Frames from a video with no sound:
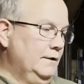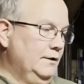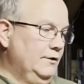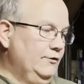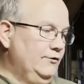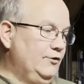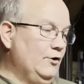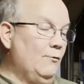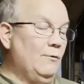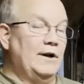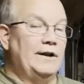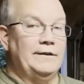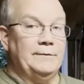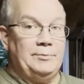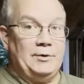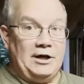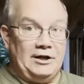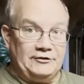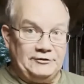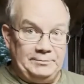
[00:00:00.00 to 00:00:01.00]
So one of the
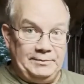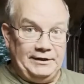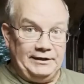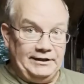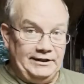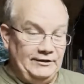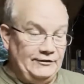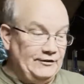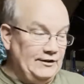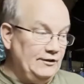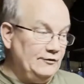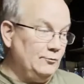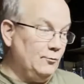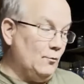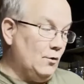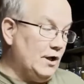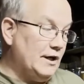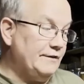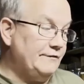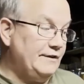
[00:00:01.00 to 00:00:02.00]
possibilities is
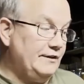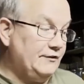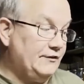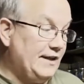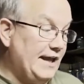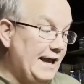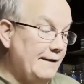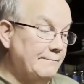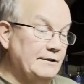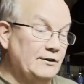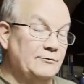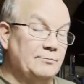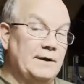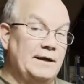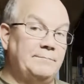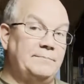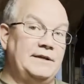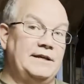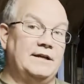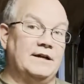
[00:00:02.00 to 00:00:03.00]
one of these cabinets
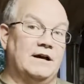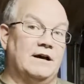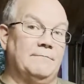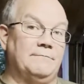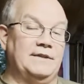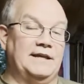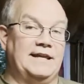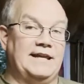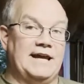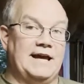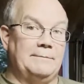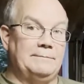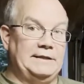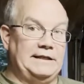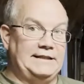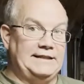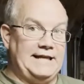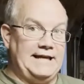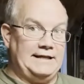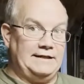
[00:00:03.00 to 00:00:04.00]
might become the
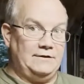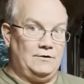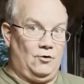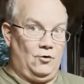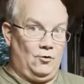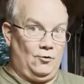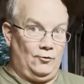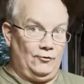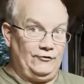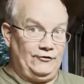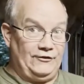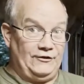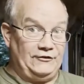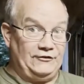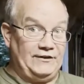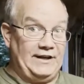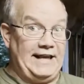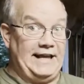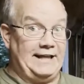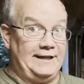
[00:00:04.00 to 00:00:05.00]
cabinet that holds the
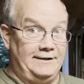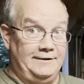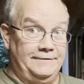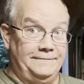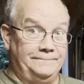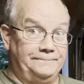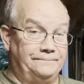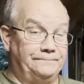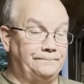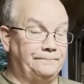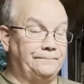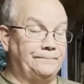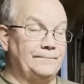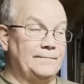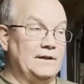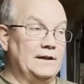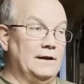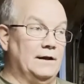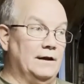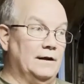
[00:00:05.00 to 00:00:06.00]
sink,
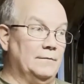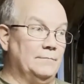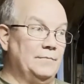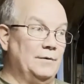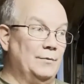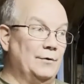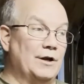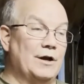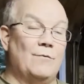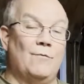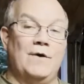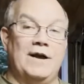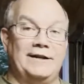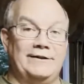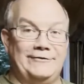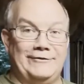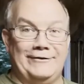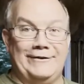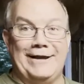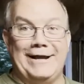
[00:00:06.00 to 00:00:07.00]
uh, but we're not
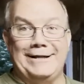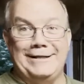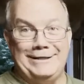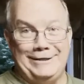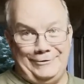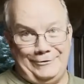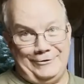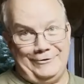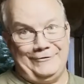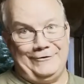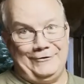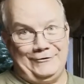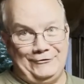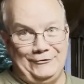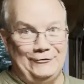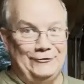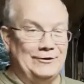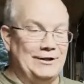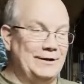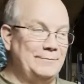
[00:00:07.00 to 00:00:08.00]
wedded to that either. This
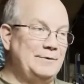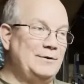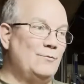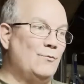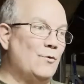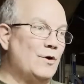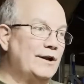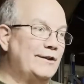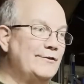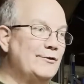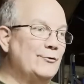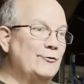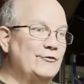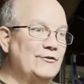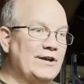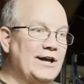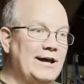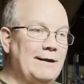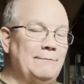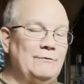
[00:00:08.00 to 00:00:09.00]
is going to be one of those
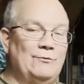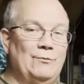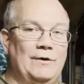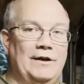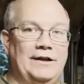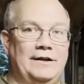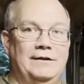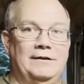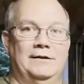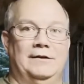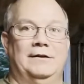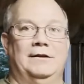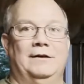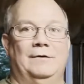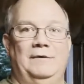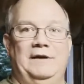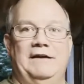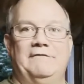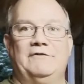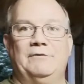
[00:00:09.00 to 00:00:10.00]
times when
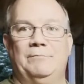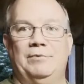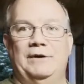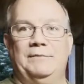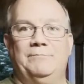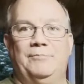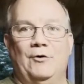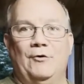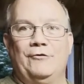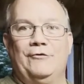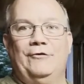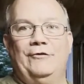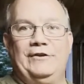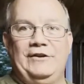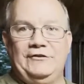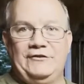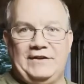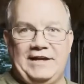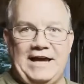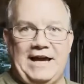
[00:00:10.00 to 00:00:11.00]
we have to bring both of
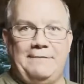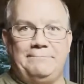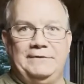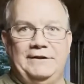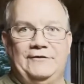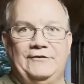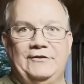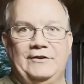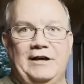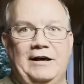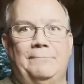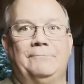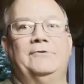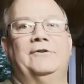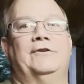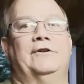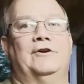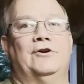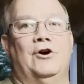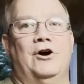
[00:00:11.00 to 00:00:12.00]
these cabinets up
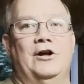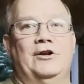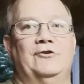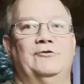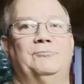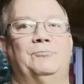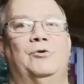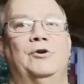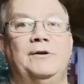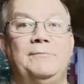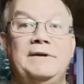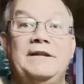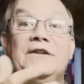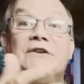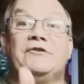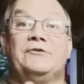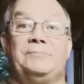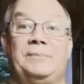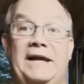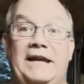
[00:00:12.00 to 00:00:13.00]
to the cottage, put them in
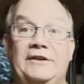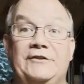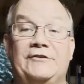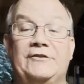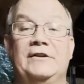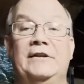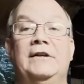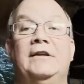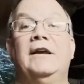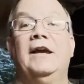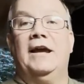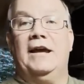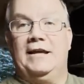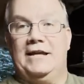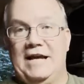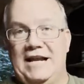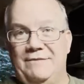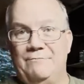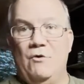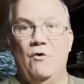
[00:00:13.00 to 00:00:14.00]
the space, and
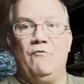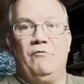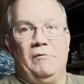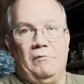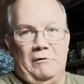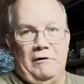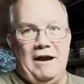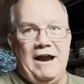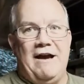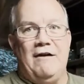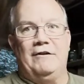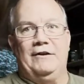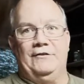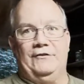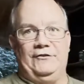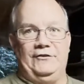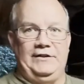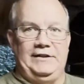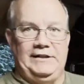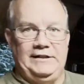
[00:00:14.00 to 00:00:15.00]
kind of move them around and
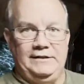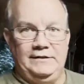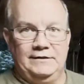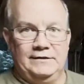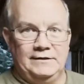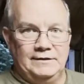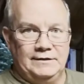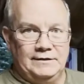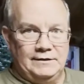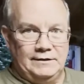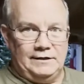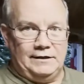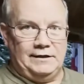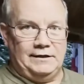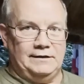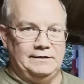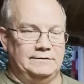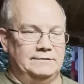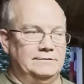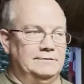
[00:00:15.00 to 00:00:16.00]
see
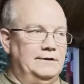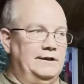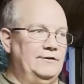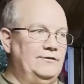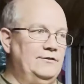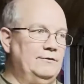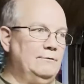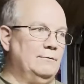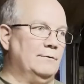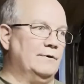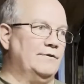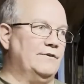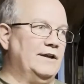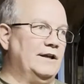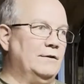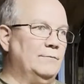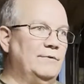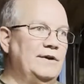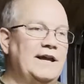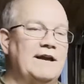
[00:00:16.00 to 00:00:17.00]
uh, and see what we're
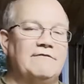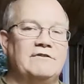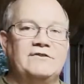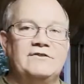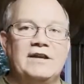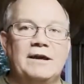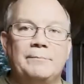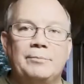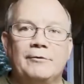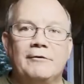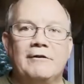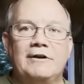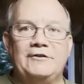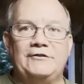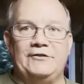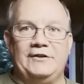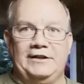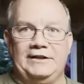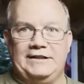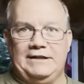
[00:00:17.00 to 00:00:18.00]
thinking. We have a temporary
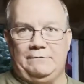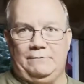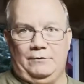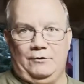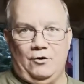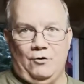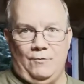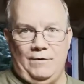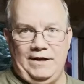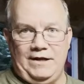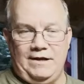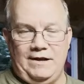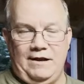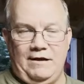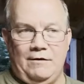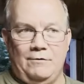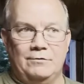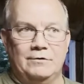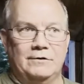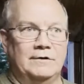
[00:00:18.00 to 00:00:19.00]
sink that will go in
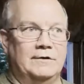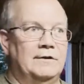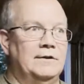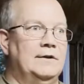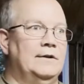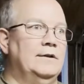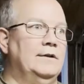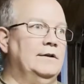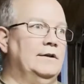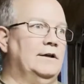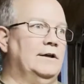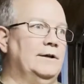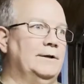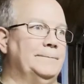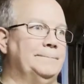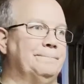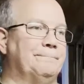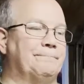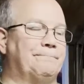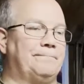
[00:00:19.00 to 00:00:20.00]
now,
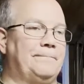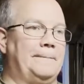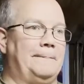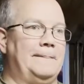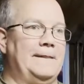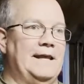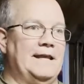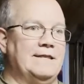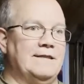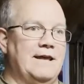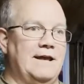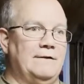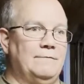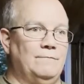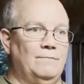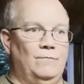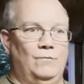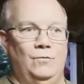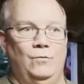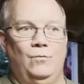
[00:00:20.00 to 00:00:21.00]
um, and
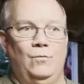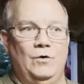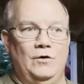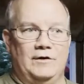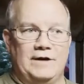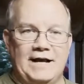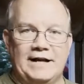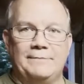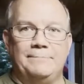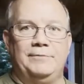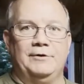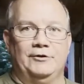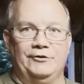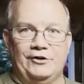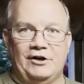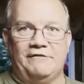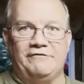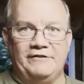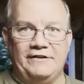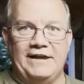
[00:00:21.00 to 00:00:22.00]
then we'll kind of build
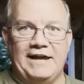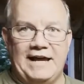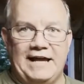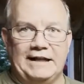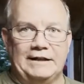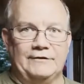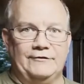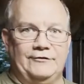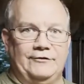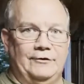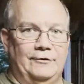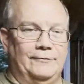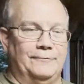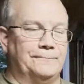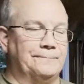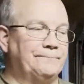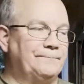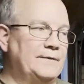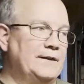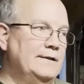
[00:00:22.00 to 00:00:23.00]
off of that. So
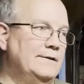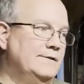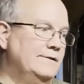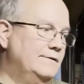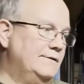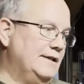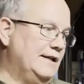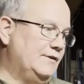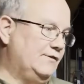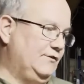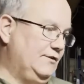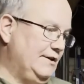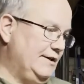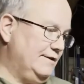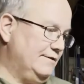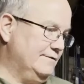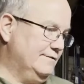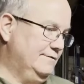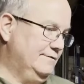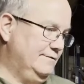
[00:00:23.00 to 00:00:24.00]
that's
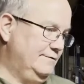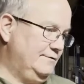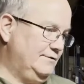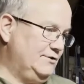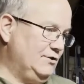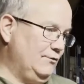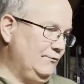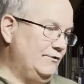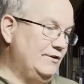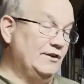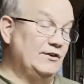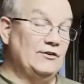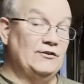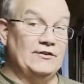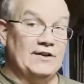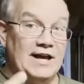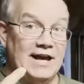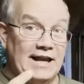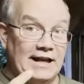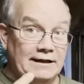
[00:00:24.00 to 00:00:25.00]
uh, so the
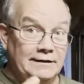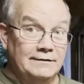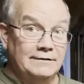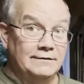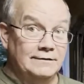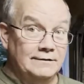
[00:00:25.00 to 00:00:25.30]
design